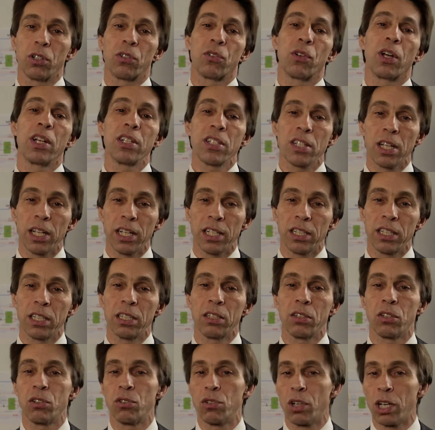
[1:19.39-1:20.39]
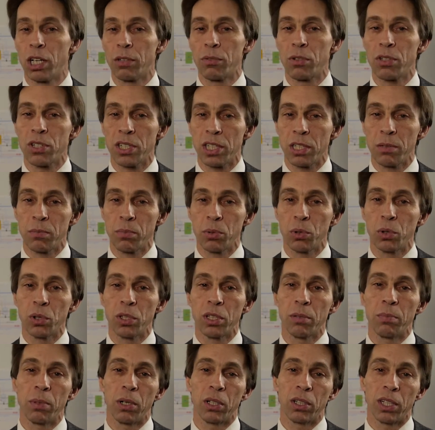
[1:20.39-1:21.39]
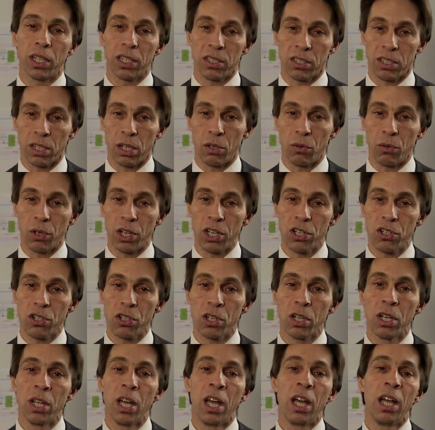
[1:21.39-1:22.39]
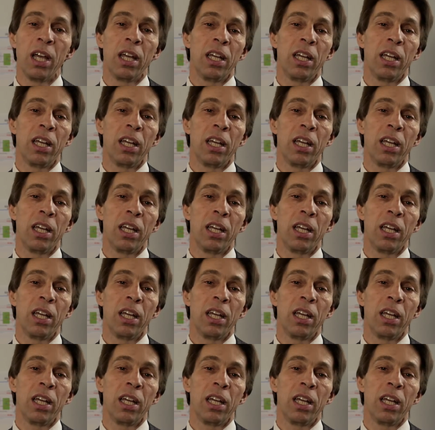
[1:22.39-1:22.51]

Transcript: translating the driver's input about acceleration